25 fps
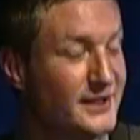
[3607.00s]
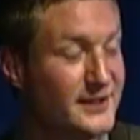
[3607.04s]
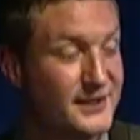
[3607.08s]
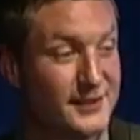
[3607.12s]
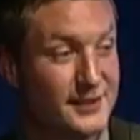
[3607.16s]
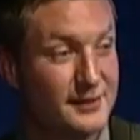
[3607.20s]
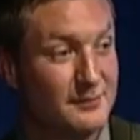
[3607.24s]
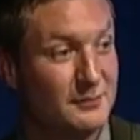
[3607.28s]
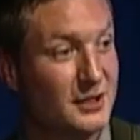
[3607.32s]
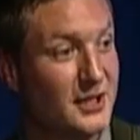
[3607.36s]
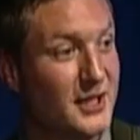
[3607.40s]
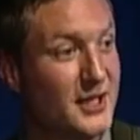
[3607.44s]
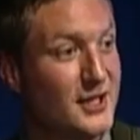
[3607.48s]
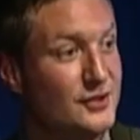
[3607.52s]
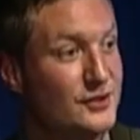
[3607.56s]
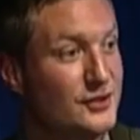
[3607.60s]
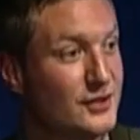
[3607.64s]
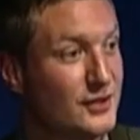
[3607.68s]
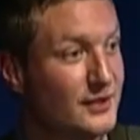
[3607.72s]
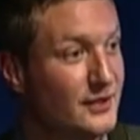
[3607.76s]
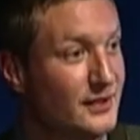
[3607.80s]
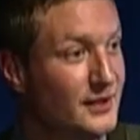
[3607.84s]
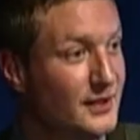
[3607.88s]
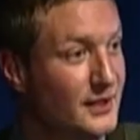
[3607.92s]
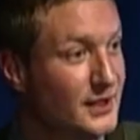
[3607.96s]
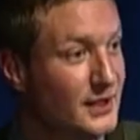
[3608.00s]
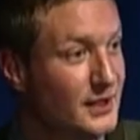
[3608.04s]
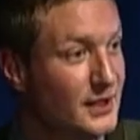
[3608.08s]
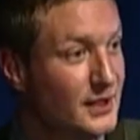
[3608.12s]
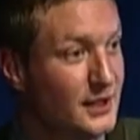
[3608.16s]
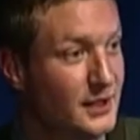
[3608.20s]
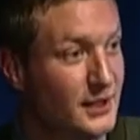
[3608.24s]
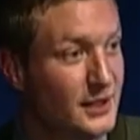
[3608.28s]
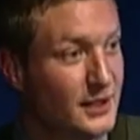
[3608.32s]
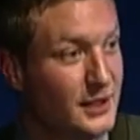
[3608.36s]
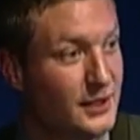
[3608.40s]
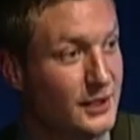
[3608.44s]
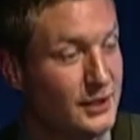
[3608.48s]
assimilation.
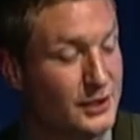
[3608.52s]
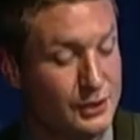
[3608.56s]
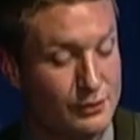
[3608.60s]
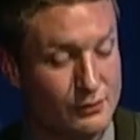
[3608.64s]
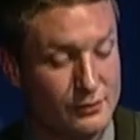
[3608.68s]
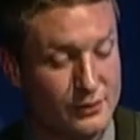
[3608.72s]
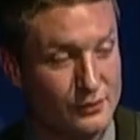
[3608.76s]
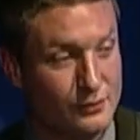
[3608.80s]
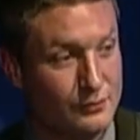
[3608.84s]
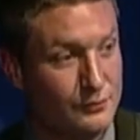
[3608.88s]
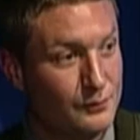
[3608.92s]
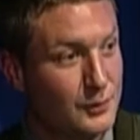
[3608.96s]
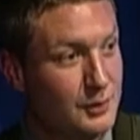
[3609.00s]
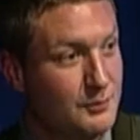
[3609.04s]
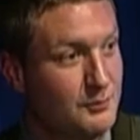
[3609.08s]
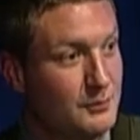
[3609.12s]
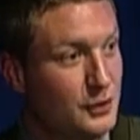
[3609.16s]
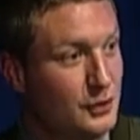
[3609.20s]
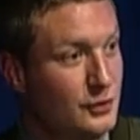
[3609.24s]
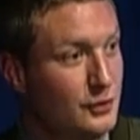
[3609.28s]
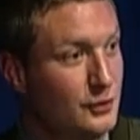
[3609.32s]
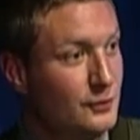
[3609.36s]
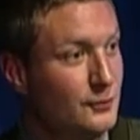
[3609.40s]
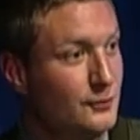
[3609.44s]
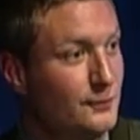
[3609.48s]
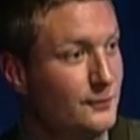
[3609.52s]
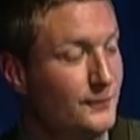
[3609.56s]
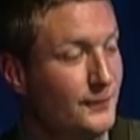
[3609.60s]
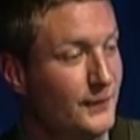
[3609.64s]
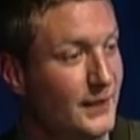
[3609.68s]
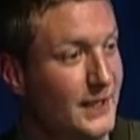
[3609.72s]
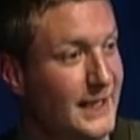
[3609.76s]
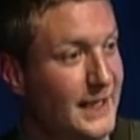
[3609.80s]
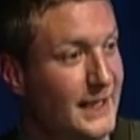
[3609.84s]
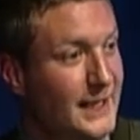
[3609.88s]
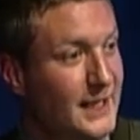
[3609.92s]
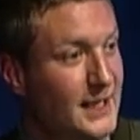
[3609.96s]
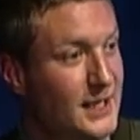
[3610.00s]
You
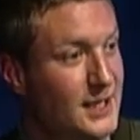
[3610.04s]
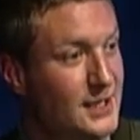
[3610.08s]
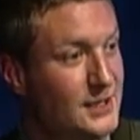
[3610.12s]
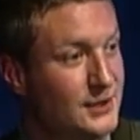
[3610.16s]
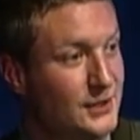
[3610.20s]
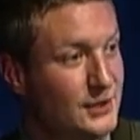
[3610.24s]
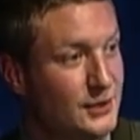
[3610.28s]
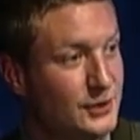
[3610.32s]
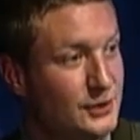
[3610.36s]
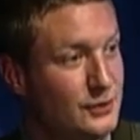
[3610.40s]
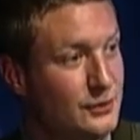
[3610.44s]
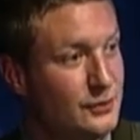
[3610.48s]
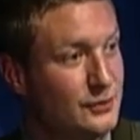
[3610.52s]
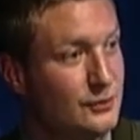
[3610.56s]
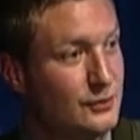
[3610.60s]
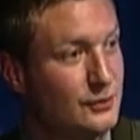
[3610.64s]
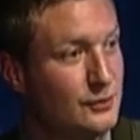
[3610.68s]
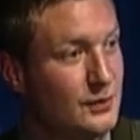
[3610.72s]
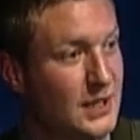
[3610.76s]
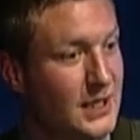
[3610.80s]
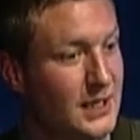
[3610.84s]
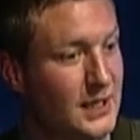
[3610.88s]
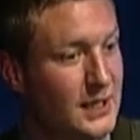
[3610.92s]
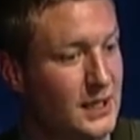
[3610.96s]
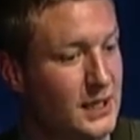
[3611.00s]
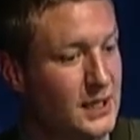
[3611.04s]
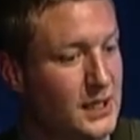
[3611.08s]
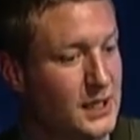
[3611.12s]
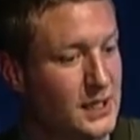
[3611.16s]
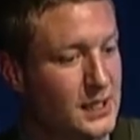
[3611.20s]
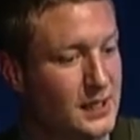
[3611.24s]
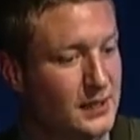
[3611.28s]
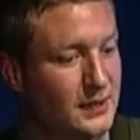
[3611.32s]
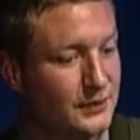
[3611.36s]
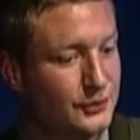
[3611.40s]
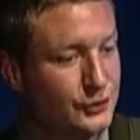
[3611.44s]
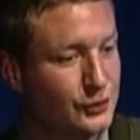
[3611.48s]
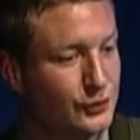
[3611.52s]
remove and you
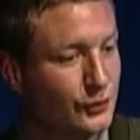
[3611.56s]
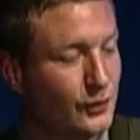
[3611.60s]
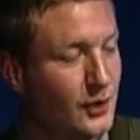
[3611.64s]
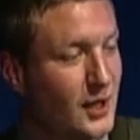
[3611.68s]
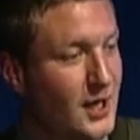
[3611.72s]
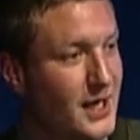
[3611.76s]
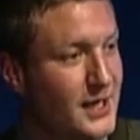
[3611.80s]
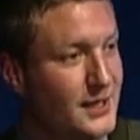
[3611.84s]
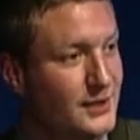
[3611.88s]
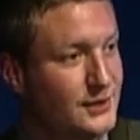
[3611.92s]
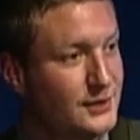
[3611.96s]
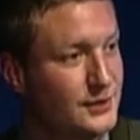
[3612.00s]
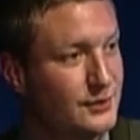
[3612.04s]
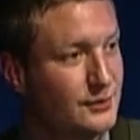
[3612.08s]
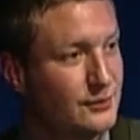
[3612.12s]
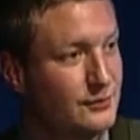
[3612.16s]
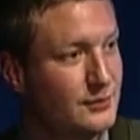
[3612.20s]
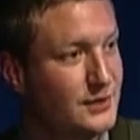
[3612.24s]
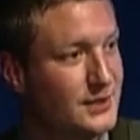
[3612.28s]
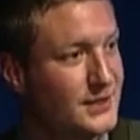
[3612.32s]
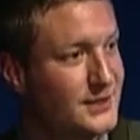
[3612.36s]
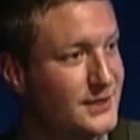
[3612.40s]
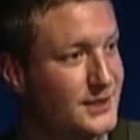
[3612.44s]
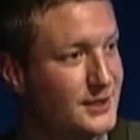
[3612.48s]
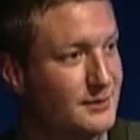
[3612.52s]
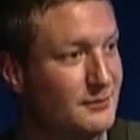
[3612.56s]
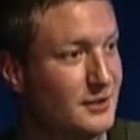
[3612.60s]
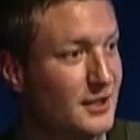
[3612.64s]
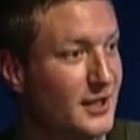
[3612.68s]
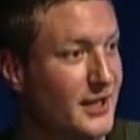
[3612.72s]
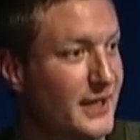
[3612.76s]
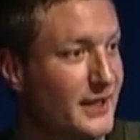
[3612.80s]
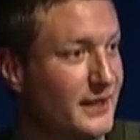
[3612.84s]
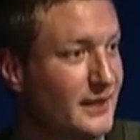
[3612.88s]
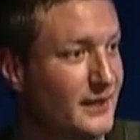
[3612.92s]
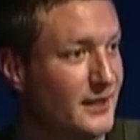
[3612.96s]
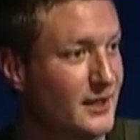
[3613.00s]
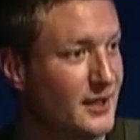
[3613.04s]
uh, try to
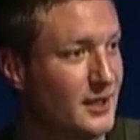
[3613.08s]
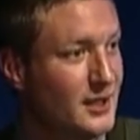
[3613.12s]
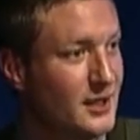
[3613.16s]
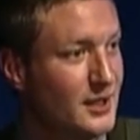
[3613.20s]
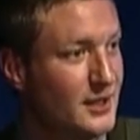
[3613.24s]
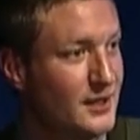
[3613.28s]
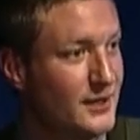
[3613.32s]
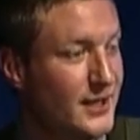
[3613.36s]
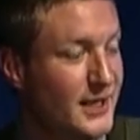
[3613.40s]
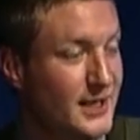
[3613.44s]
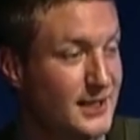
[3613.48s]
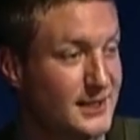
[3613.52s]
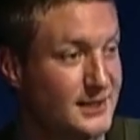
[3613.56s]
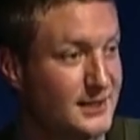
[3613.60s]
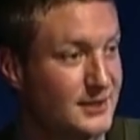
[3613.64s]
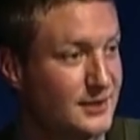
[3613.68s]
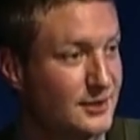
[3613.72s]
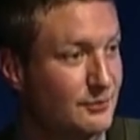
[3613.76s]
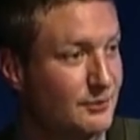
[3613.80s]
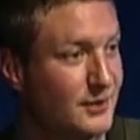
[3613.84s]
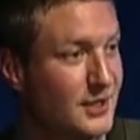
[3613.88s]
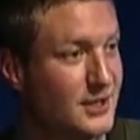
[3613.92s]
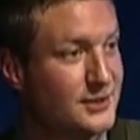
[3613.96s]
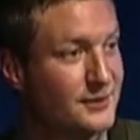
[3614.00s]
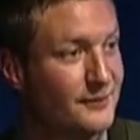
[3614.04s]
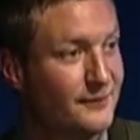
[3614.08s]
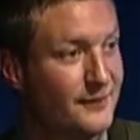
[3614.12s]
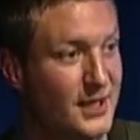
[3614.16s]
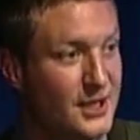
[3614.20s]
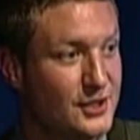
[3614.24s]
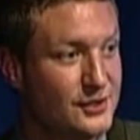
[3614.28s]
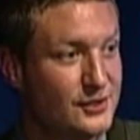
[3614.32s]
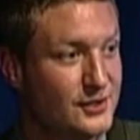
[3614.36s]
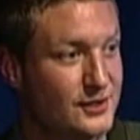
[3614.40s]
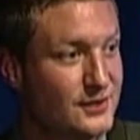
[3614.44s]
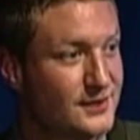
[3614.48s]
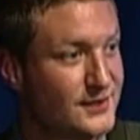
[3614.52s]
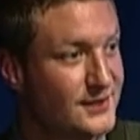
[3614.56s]
assimilate. Uh, that's the
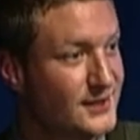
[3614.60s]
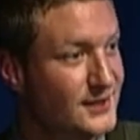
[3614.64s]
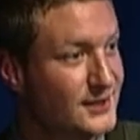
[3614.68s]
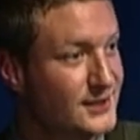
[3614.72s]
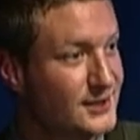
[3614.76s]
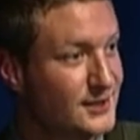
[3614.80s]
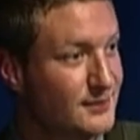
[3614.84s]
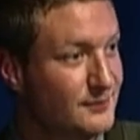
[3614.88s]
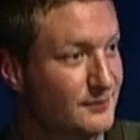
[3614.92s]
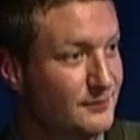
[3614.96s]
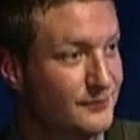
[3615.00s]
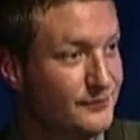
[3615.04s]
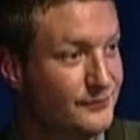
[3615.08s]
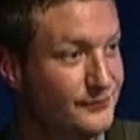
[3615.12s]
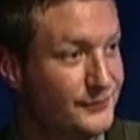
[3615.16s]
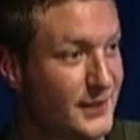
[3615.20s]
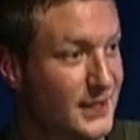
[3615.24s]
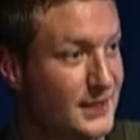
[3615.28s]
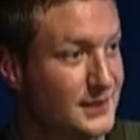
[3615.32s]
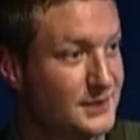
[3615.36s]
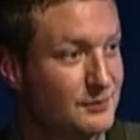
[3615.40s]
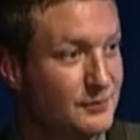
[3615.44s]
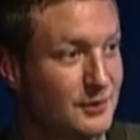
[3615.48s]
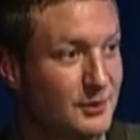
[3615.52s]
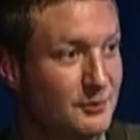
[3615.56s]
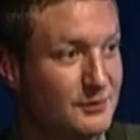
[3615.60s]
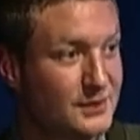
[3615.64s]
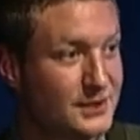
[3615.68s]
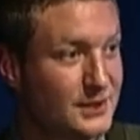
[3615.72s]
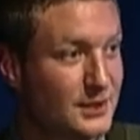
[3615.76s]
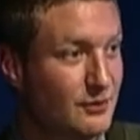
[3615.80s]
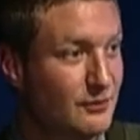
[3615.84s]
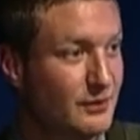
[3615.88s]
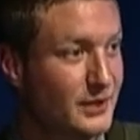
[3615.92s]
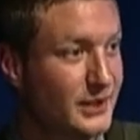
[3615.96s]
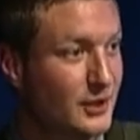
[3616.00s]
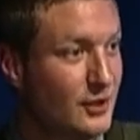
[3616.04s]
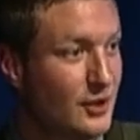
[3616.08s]
reservation system. That's what was
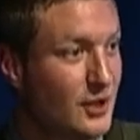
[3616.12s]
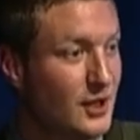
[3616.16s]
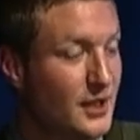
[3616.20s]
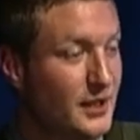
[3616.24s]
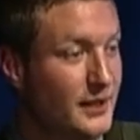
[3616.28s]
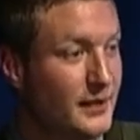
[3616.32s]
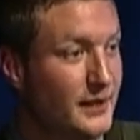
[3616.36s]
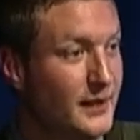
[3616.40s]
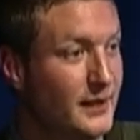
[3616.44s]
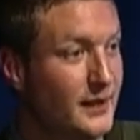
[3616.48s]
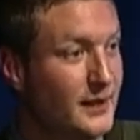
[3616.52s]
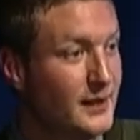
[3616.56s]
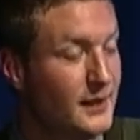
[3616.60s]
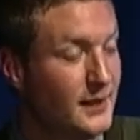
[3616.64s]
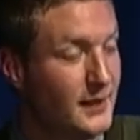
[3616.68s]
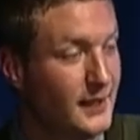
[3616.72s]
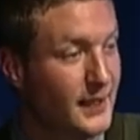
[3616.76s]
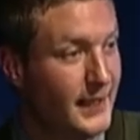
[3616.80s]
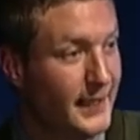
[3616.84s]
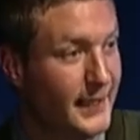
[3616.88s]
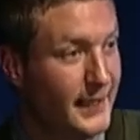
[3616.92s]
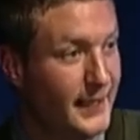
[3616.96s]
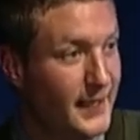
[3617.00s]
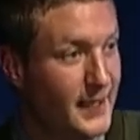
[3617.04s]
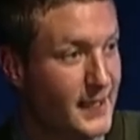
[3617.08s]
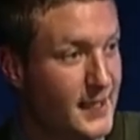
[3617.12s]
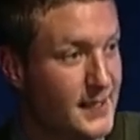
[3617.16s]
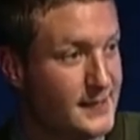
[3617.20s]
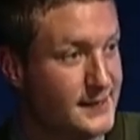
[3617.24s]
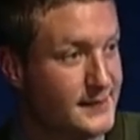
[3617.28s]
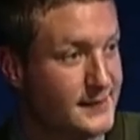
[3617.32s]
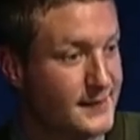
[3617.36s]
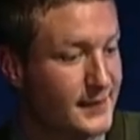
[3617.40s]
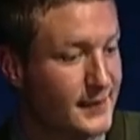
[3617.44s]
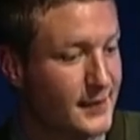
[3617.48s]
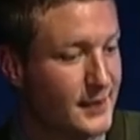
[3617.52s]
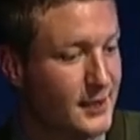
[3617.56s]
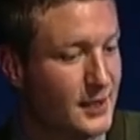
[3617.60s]
going on,
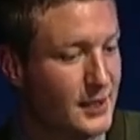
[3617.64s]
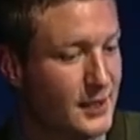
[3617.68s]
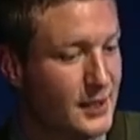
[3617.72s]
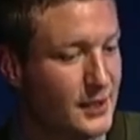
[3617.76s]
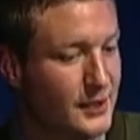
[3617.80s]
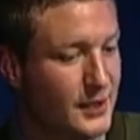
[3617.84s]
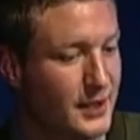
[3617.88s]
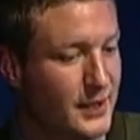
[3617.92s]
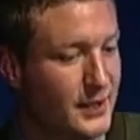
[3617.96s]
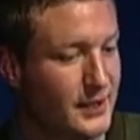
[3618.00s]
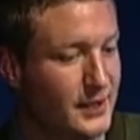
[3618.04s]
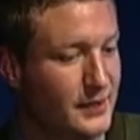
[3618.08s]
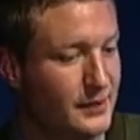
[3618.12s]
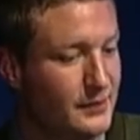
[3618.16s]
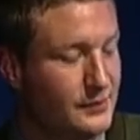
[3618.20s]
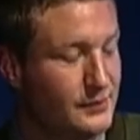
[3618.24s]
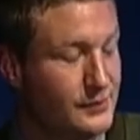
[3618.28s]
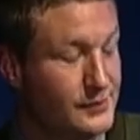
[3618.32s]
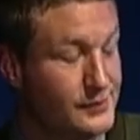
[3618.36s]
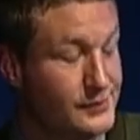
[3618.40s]
and uh, they